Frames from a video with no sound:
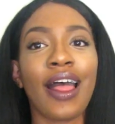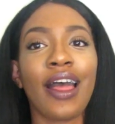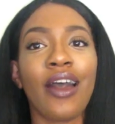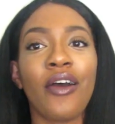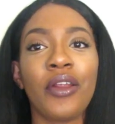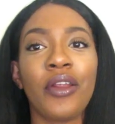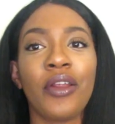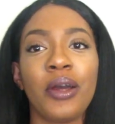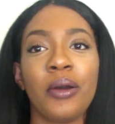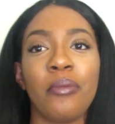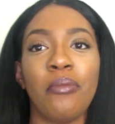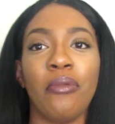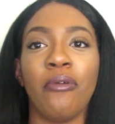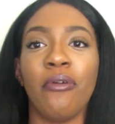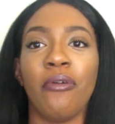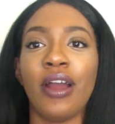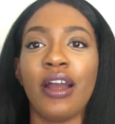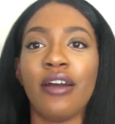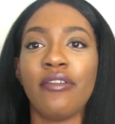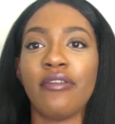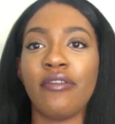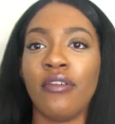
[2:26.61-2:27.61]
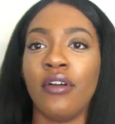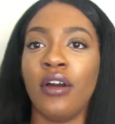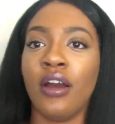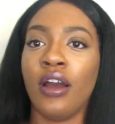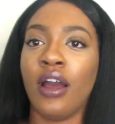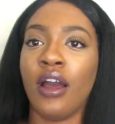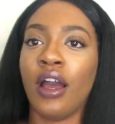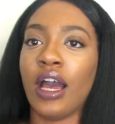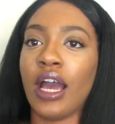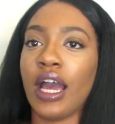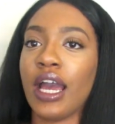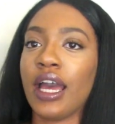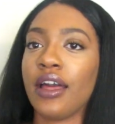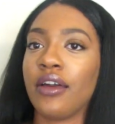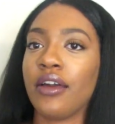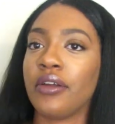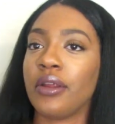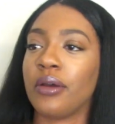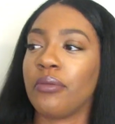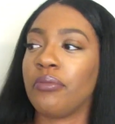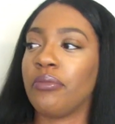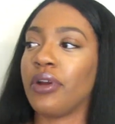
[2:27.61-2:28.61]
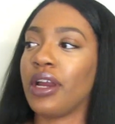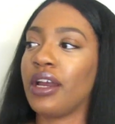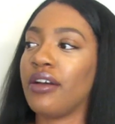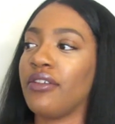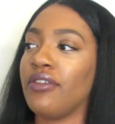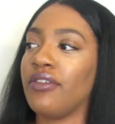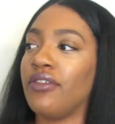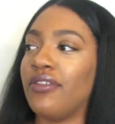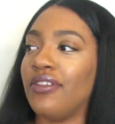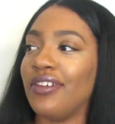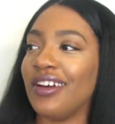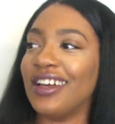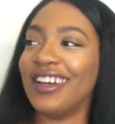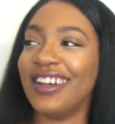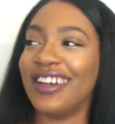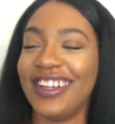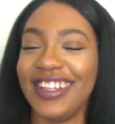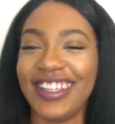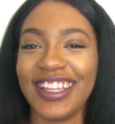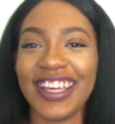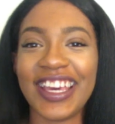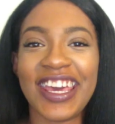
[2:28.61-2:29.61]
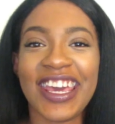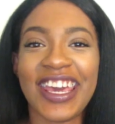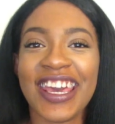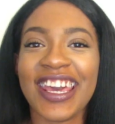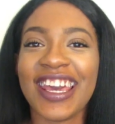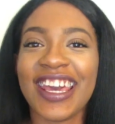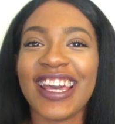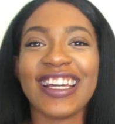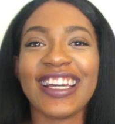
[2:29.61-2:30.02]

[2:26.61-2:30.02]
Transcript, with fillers: out of breath out of breath